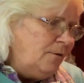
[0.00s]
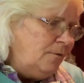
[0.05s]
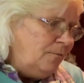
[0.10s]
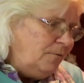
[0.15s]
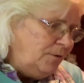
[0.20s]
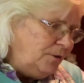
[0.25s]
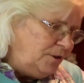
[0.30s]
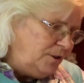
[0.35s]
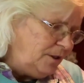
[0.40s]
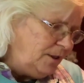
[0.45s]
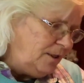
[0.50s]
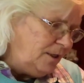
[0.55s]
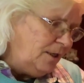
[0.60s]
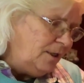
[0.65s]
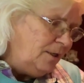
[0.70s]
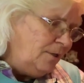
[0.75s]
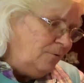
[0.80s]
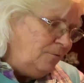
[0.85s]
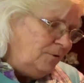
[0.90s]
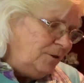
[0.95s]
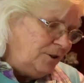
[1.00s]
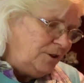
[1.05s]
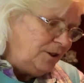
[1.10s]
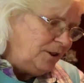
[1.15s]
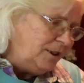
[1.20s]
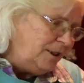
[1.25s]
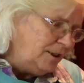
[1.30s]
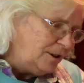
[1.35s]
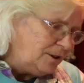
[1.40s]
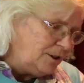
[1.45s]
when she
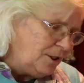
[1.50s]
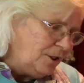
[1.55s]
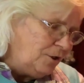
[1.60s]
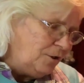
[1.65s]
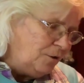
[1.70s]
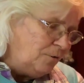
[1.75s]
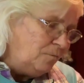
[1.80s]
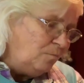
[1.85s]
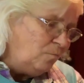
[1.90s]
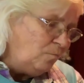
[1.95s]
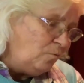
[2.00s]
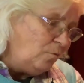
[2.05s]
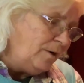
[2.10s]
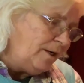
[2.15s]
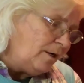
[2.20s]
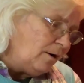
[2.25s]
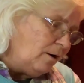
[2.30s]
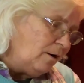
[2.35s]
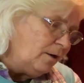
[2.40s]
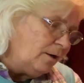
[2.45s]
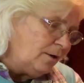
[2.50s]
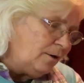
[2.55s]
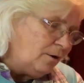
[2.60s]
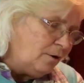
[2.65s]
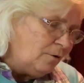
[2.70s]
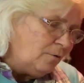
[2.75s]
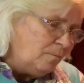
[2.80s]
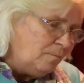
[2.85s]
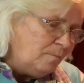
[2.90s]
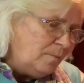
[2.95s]
gets home, we call it
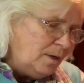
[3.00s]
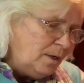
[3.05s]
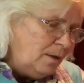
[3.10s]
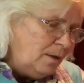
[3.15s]
home.